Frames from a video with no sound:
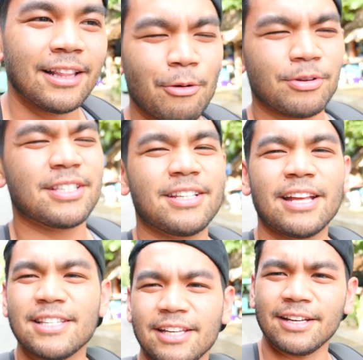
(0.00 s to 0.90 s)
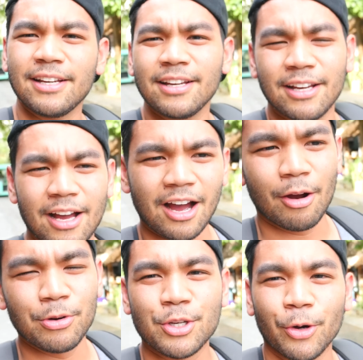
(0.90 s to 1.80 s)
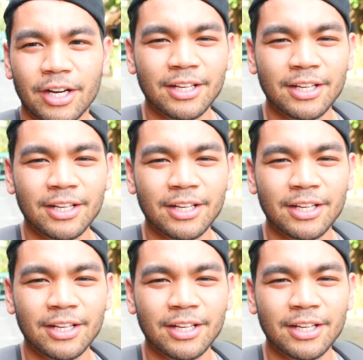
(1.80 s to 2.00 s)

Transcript: La Residencia uh, Resort.